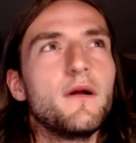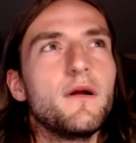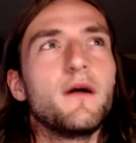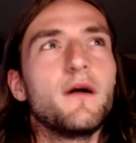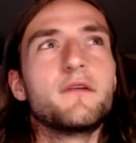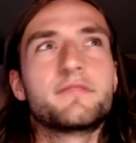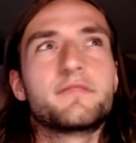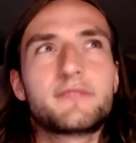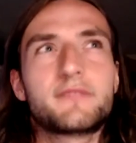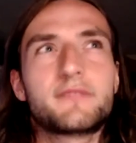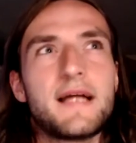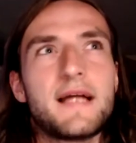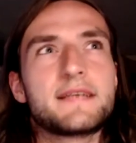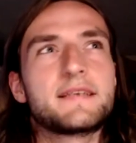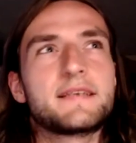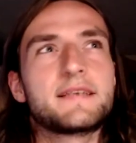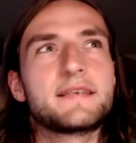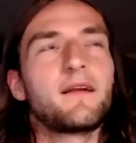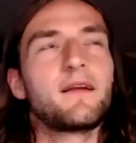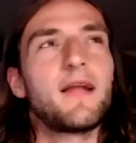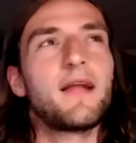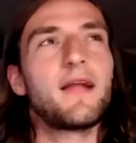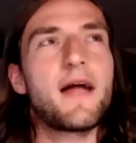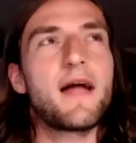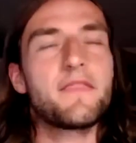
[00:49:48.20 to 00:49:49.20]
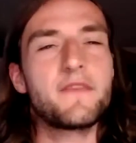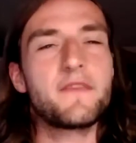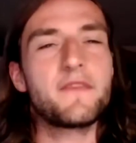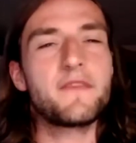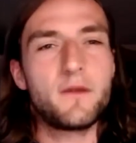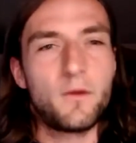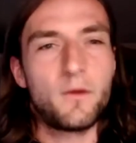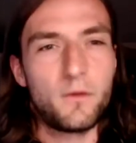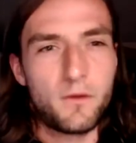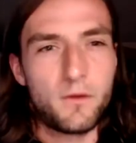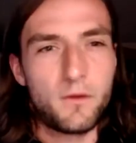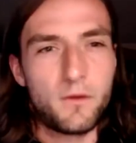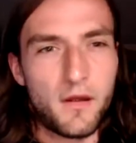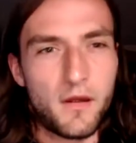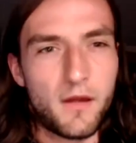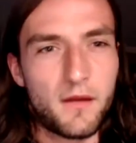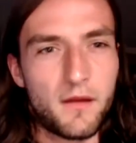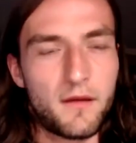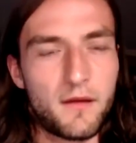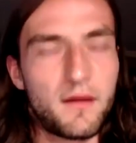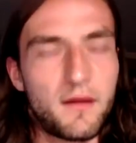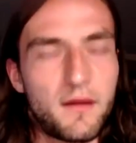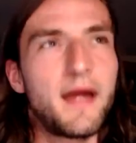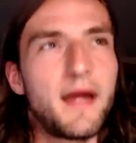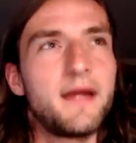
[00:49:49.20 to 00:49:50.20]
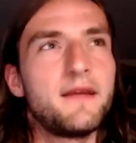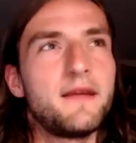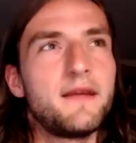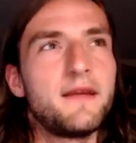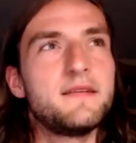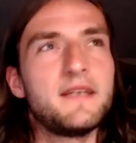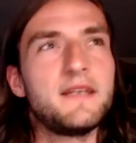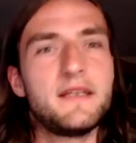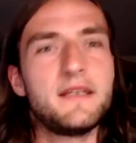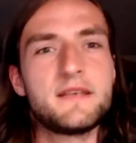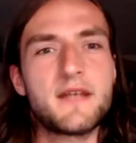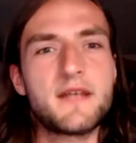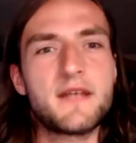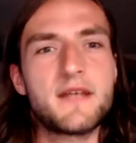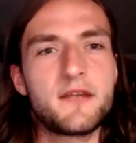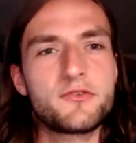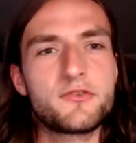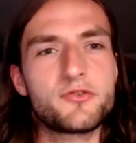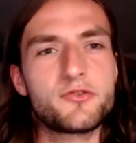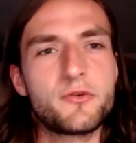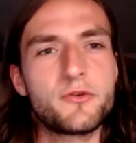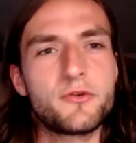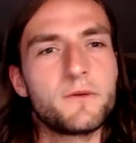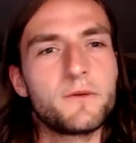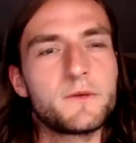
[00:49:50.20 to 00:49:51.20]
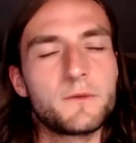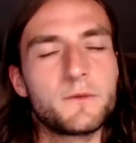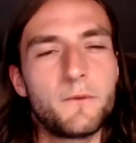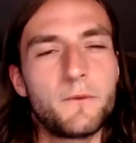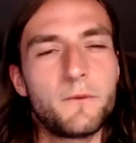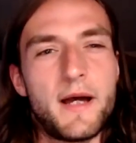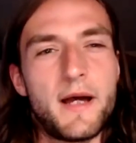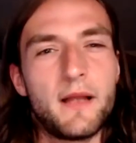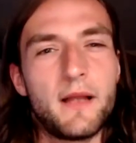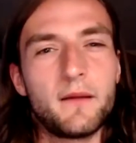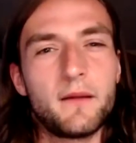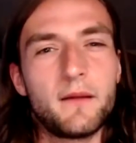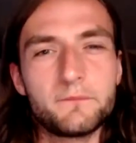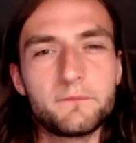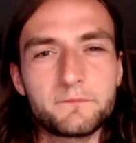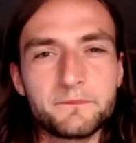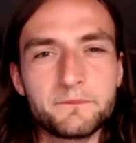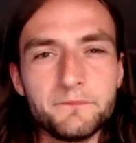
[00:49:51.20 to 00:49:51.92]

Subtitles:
of classical hatha yoga and indeed tantra as well.